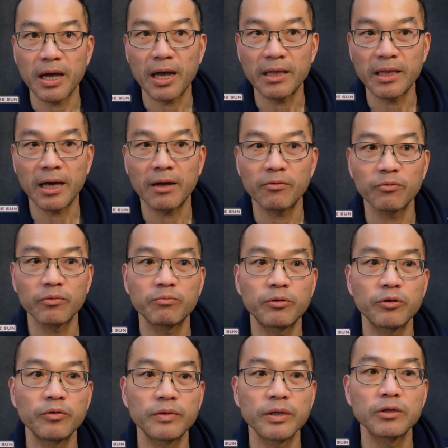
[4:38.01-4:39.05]
and that
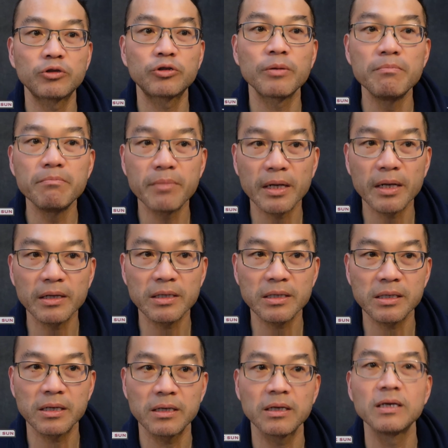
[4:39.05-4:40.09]
proved
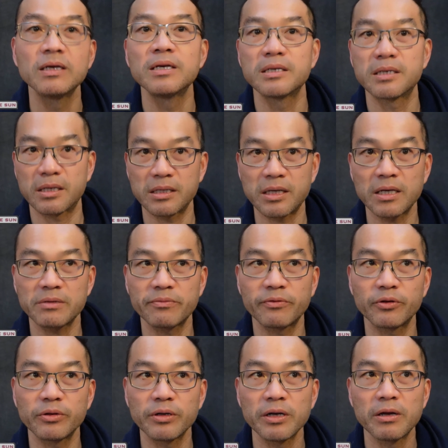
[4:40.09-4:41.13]
tremendously
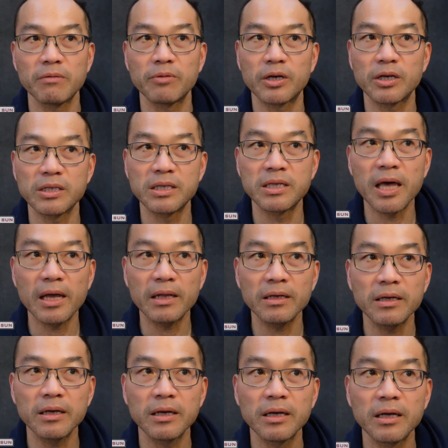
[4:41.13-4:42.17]
successful because then
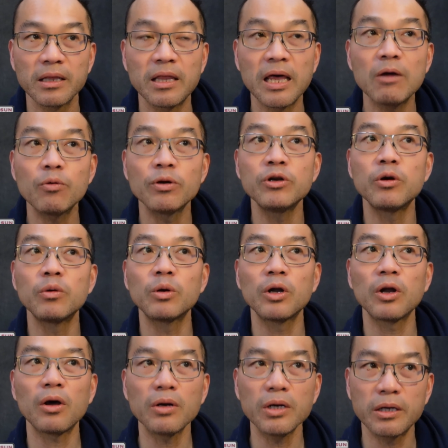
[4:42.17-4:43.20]
they were no
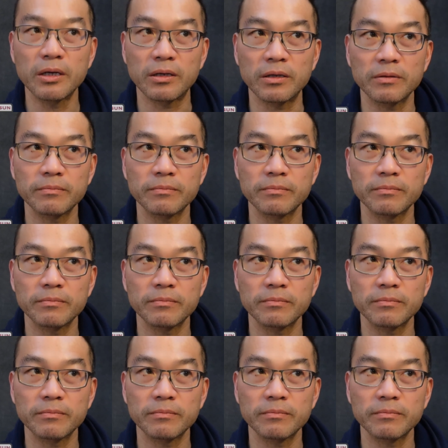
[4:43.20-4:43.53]
longer